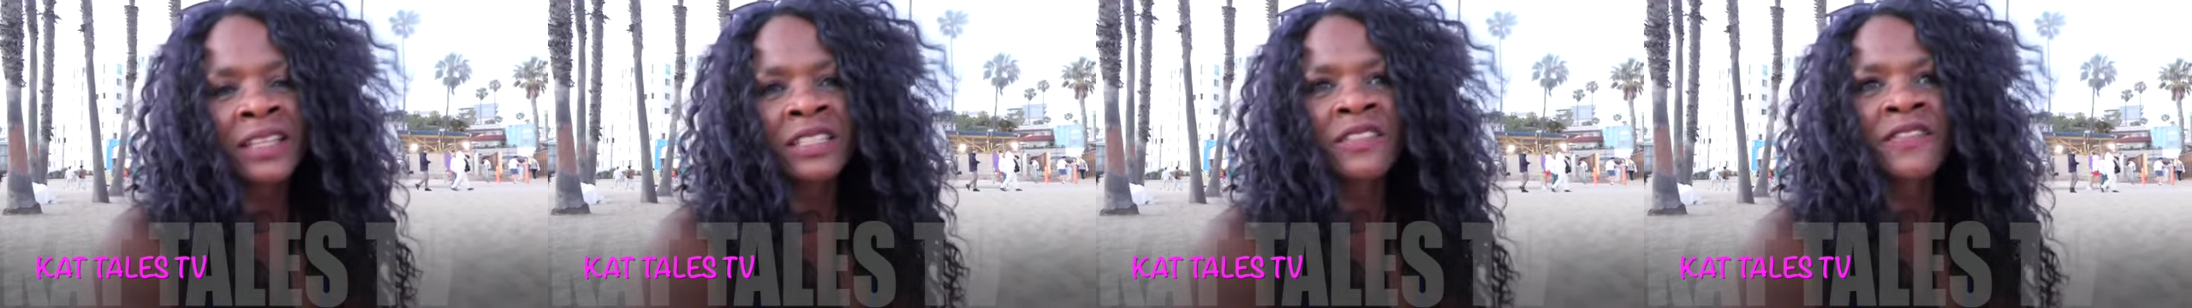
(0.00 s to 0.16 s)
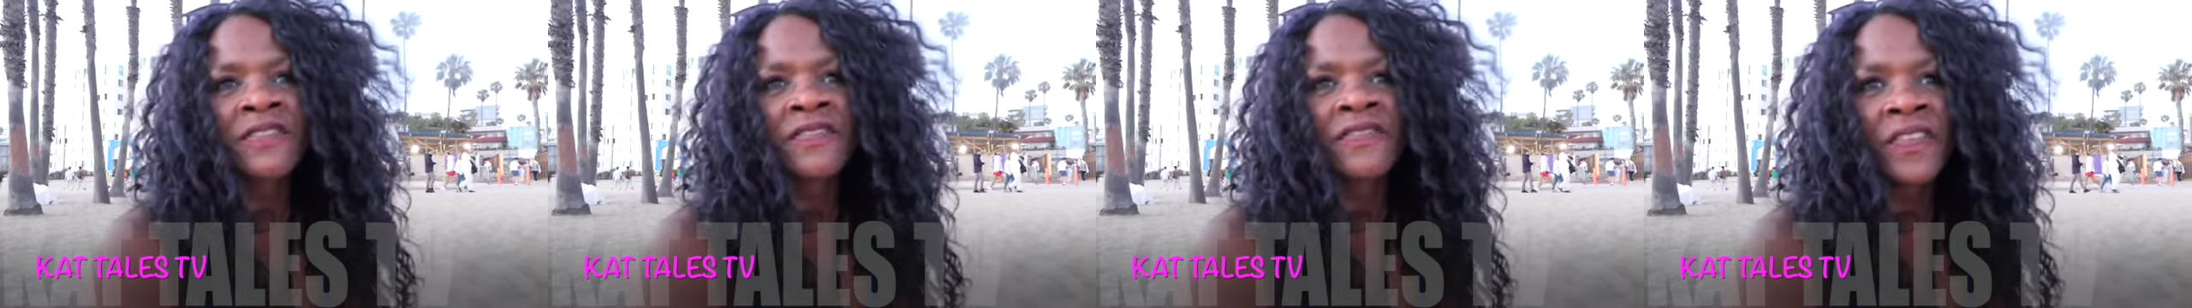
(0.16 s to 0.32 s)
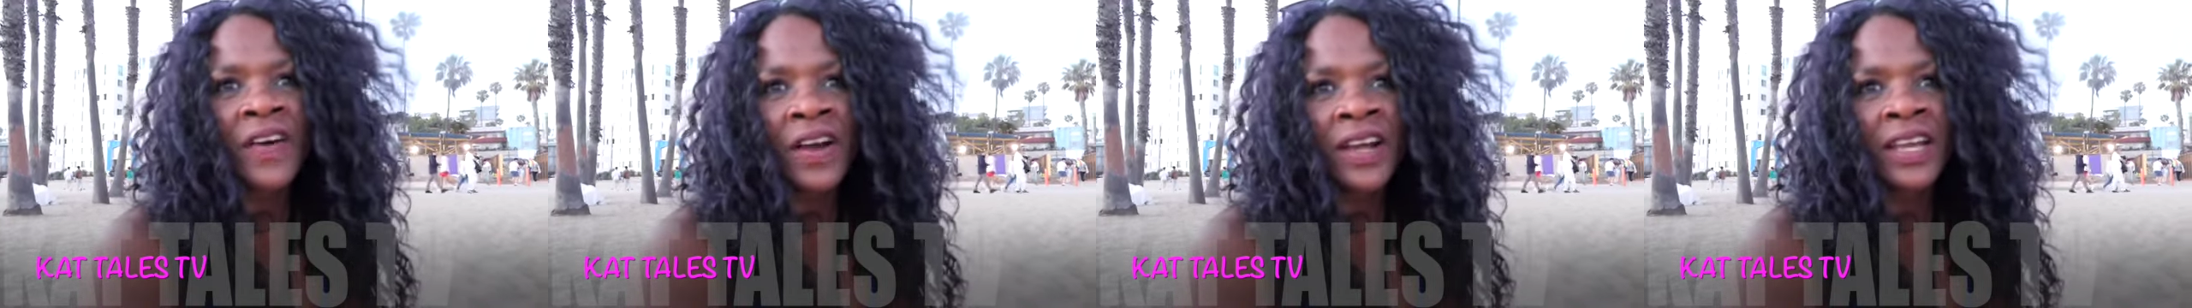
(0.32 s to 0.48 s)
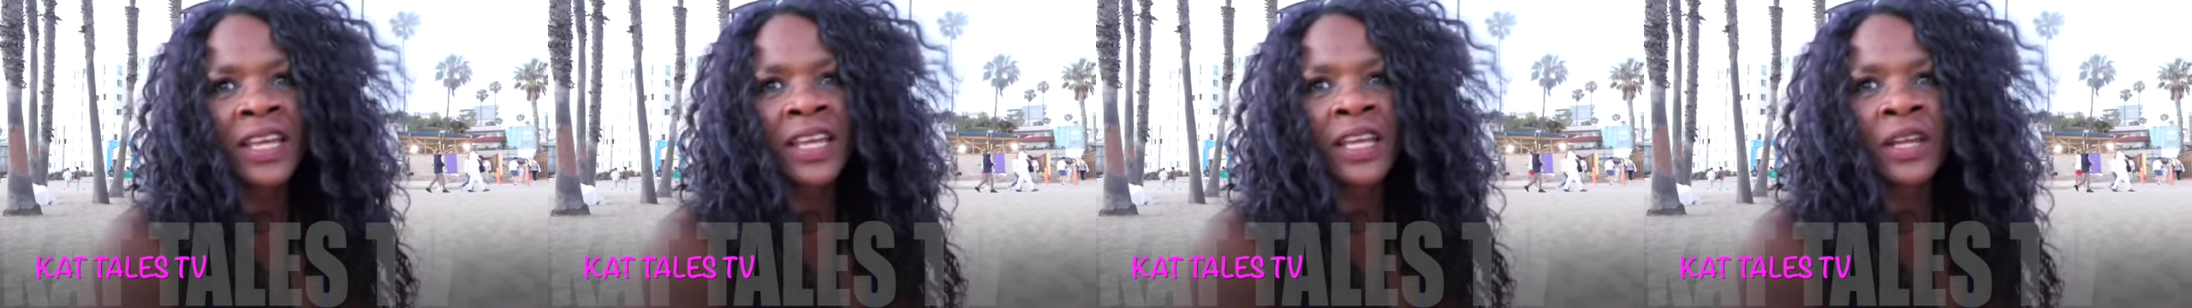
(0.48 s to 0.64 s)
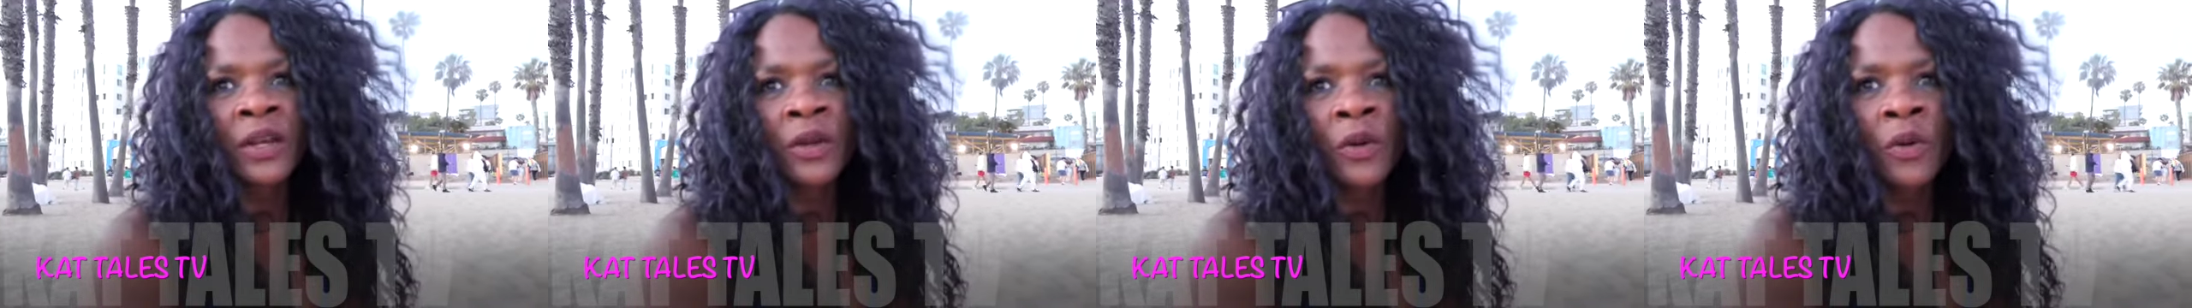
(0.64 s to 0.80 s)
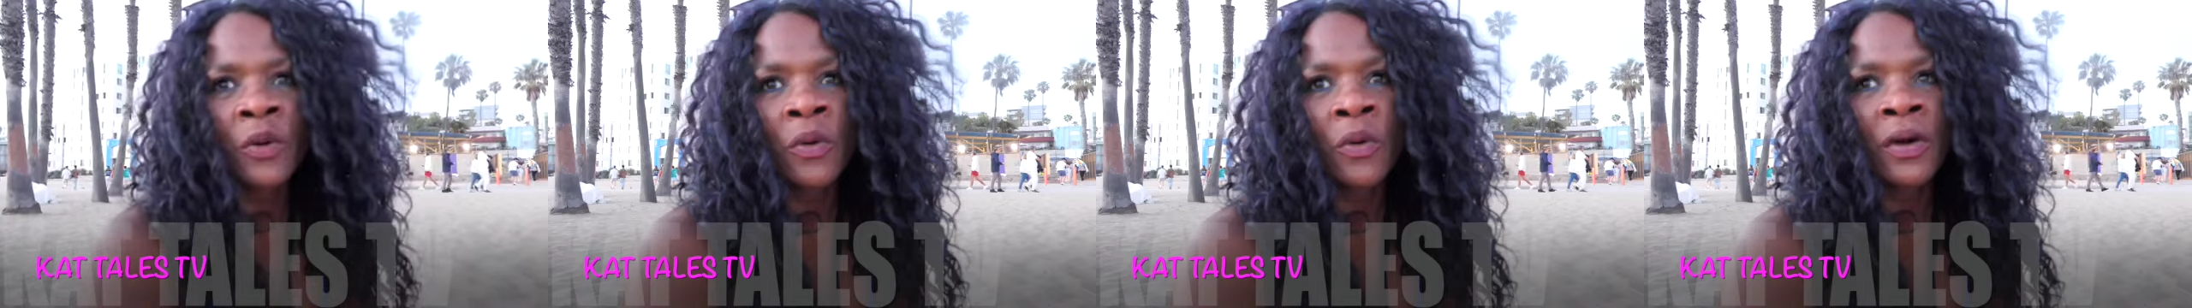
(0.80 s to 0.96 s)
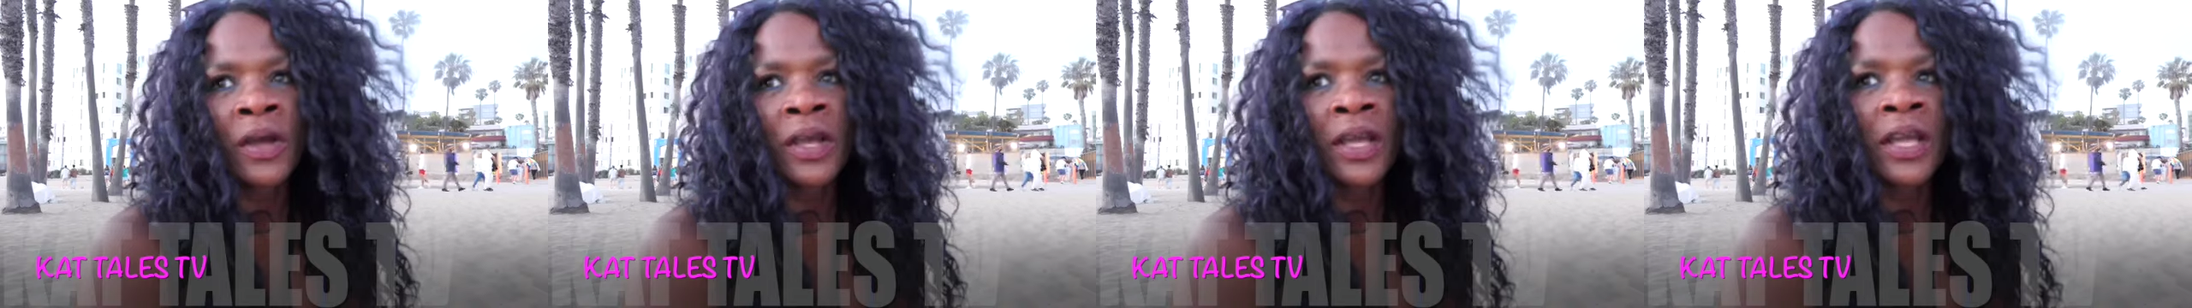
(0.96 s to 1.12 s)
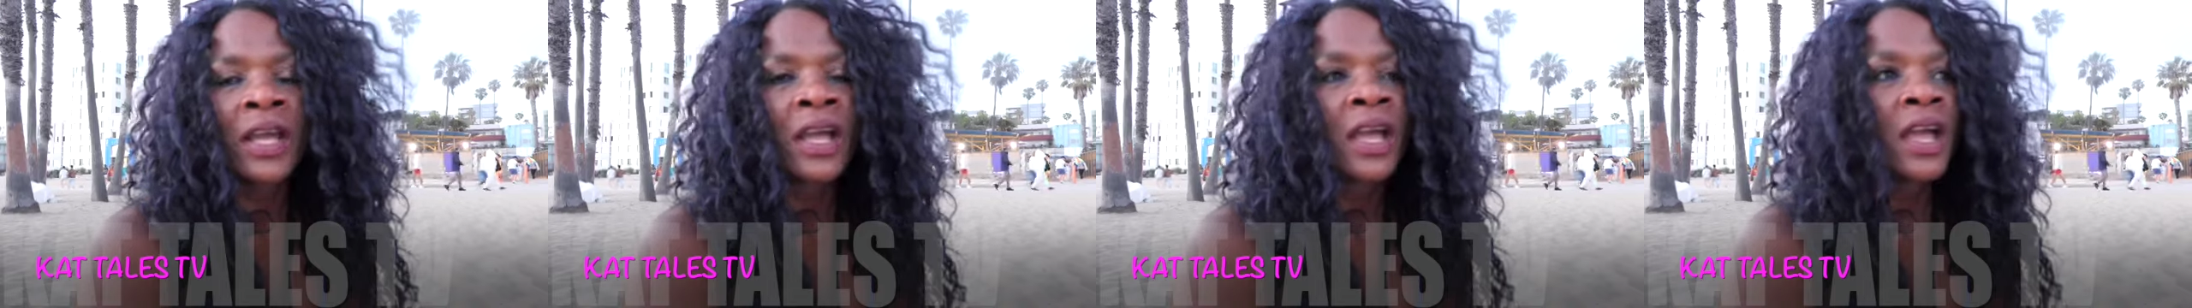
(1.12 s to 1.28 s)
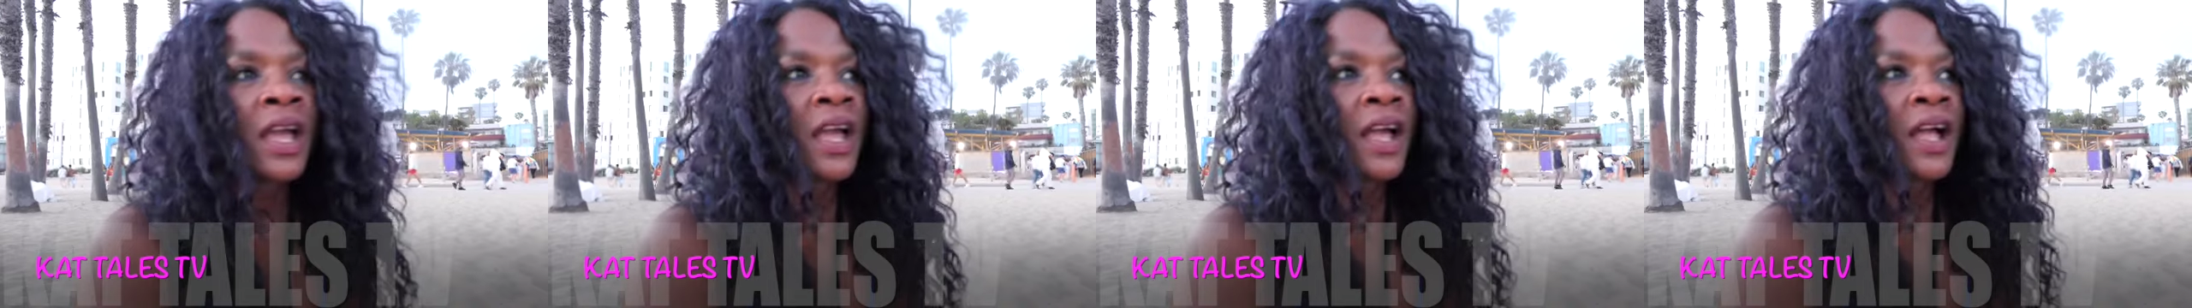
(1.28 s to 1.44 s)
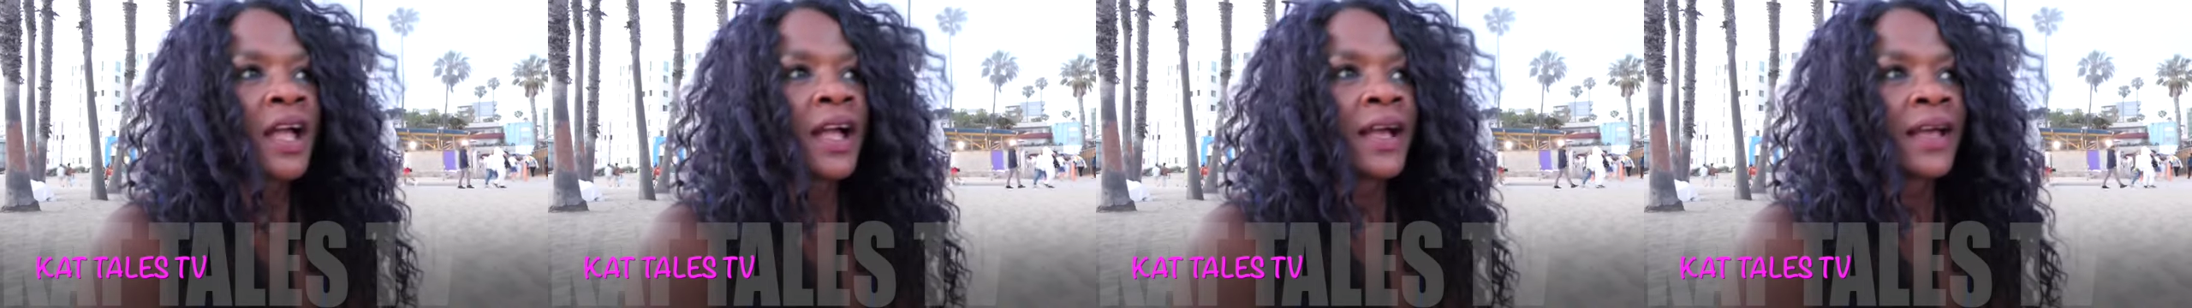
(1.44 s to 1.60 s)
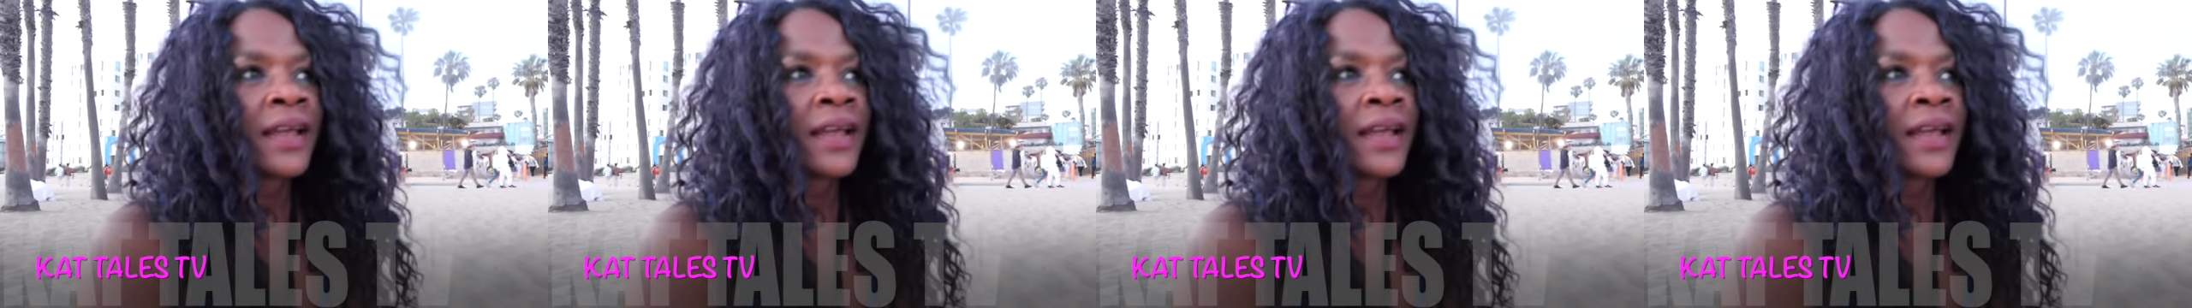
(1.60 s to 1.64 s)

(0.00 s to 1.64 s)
It's fucking annoying.